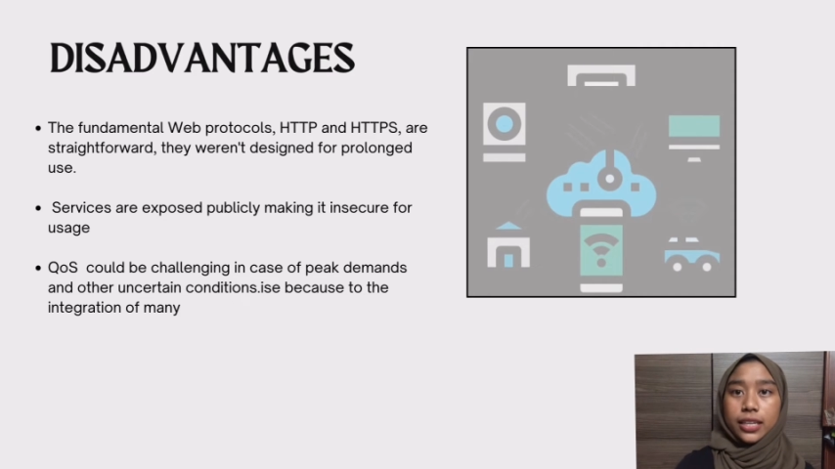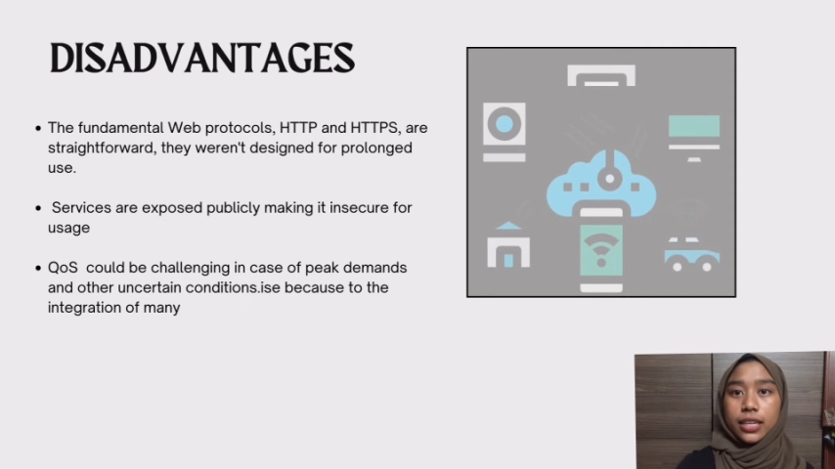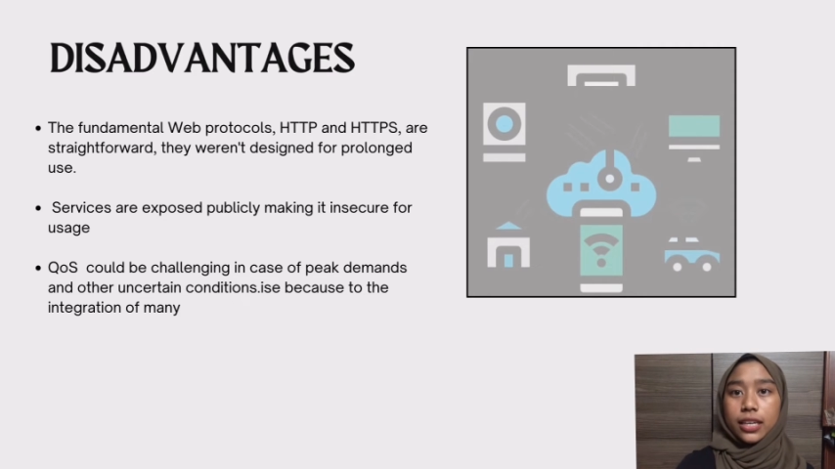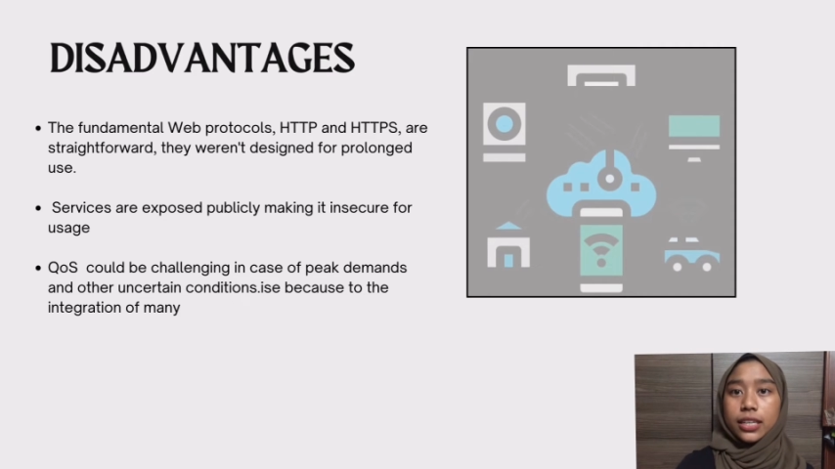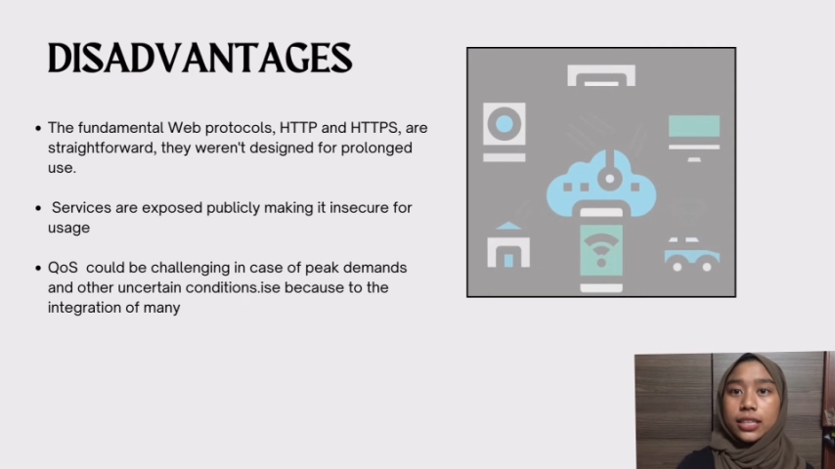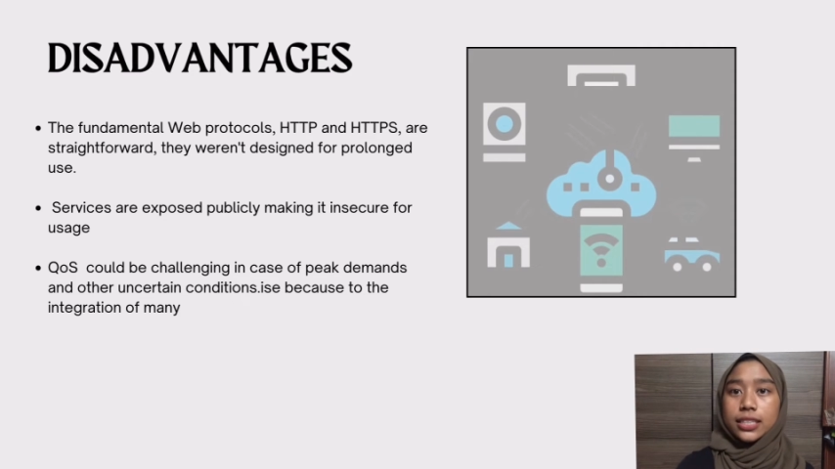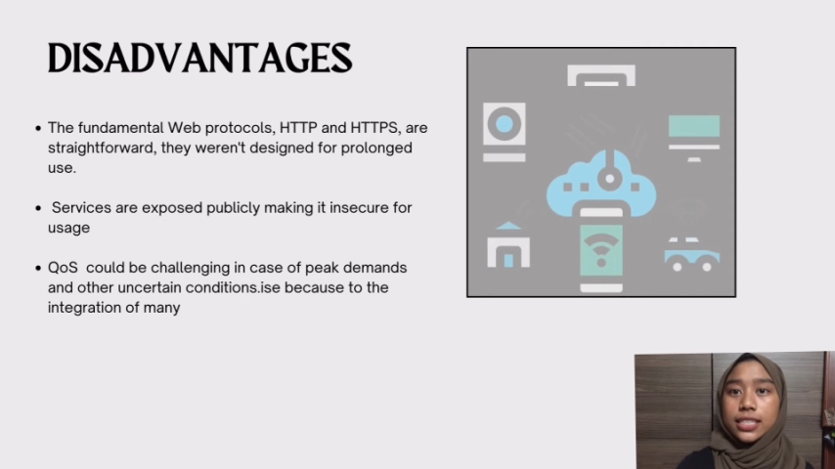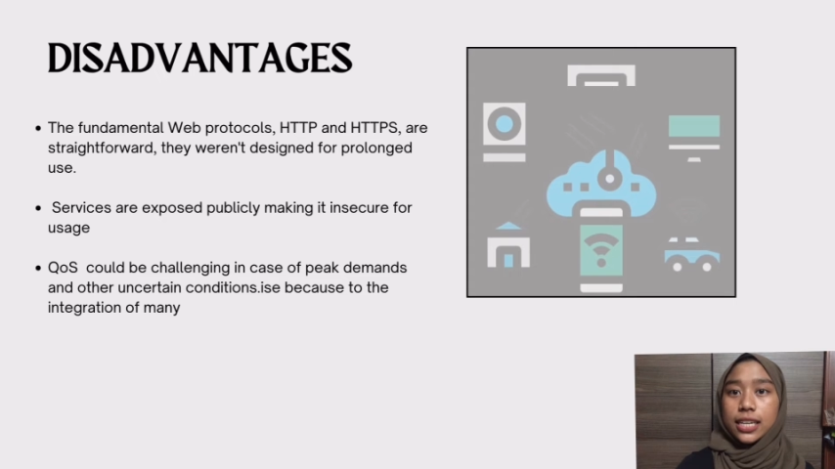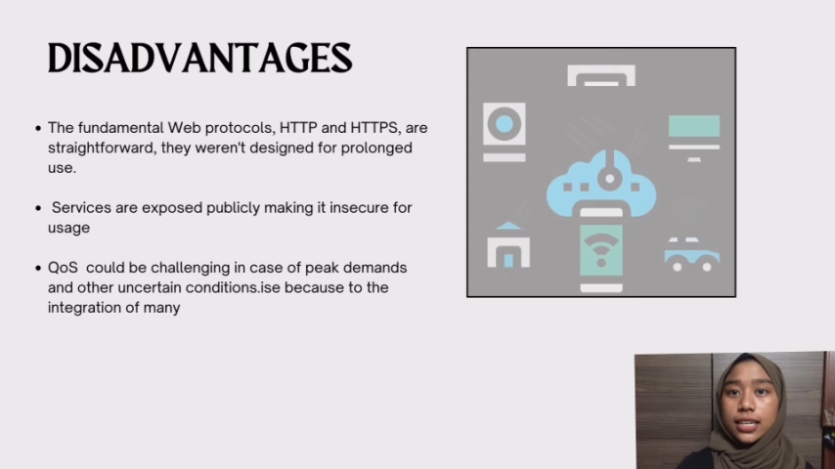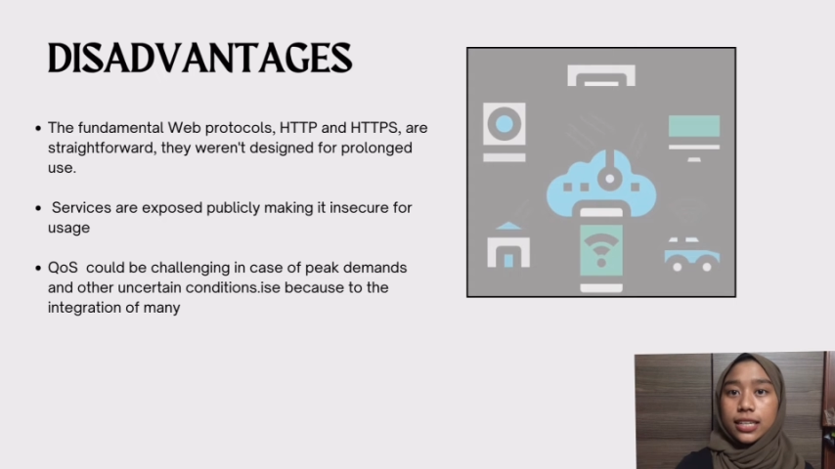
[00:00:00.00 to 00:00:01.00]
it
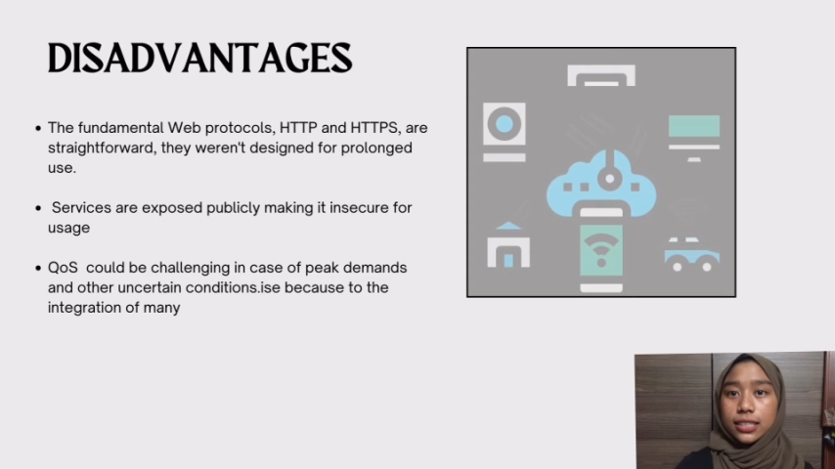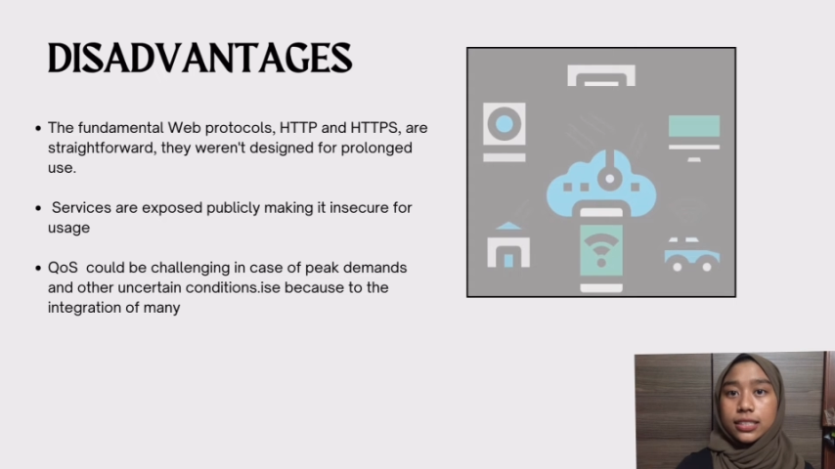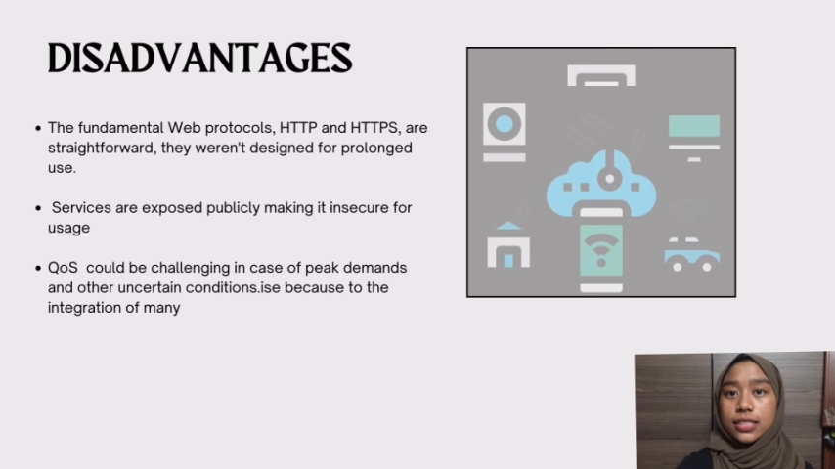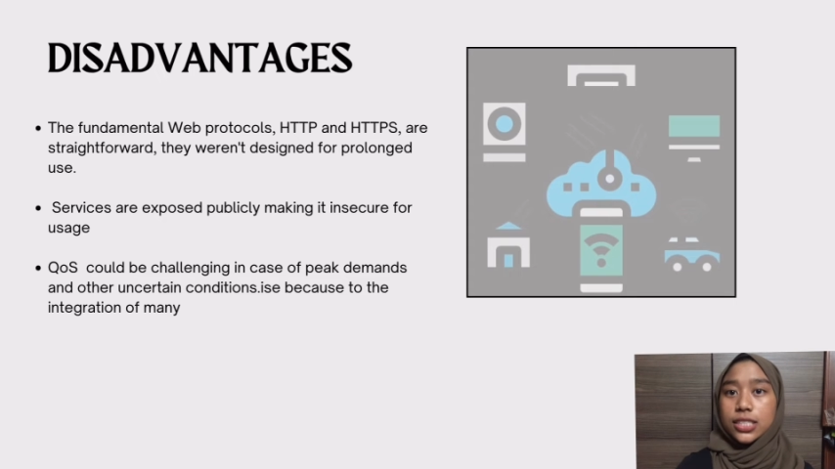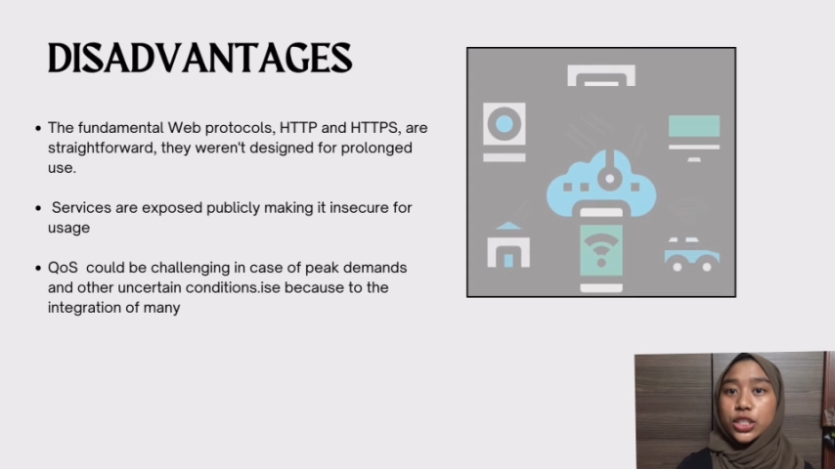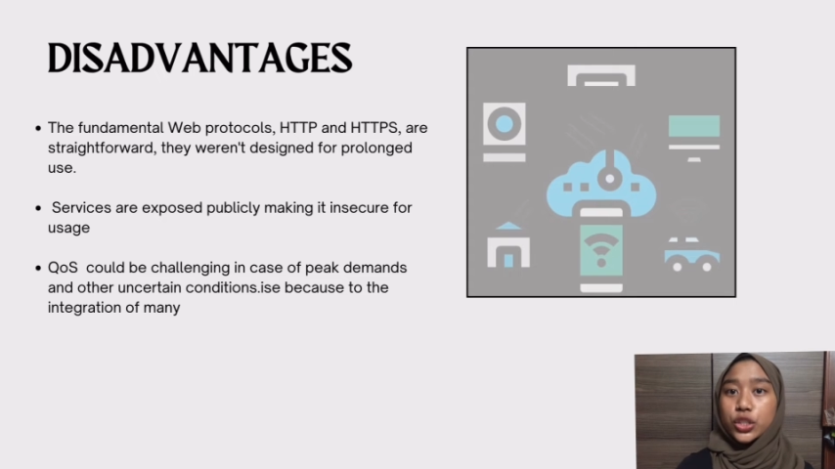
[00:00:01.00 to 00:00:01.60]
challenge